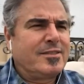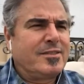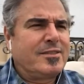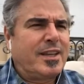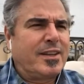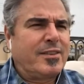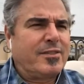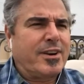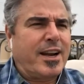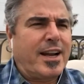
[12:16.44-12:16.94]

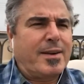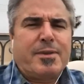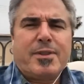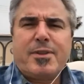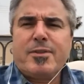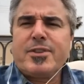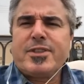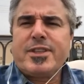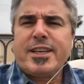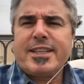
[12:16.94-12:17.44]
they dragged me
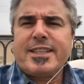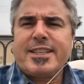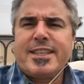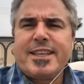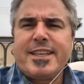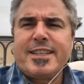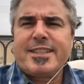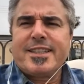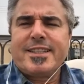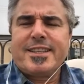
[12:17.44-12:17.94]
through six
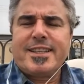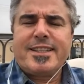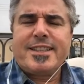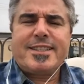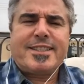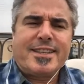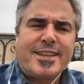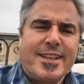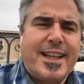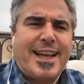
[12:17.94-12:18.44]
seasons. They
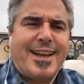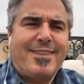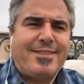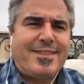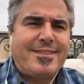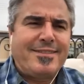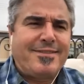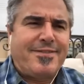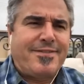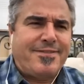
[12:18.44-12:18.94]
still
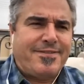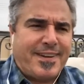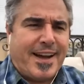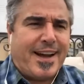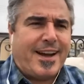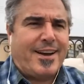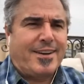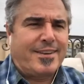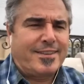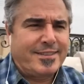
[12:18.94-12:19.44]
haven't
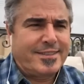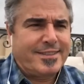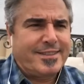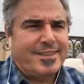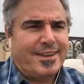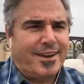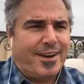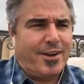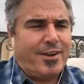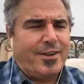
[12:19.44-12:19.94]
found
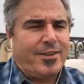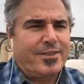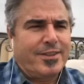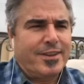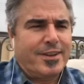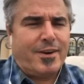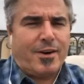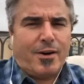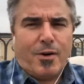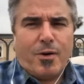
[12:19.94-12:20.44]
all the
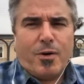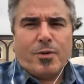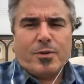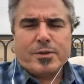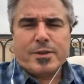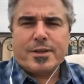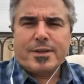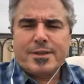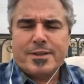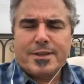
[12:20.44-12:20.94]
gold.
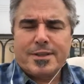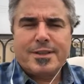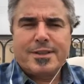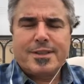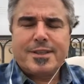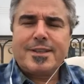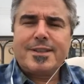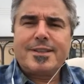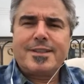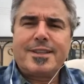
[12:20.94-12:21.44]

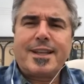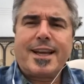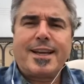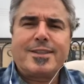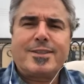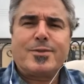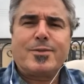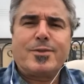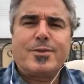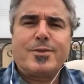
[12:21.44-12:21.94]

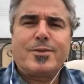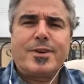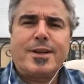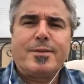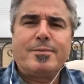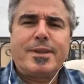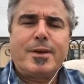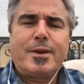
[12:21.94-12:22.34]
That's what I'm thinking.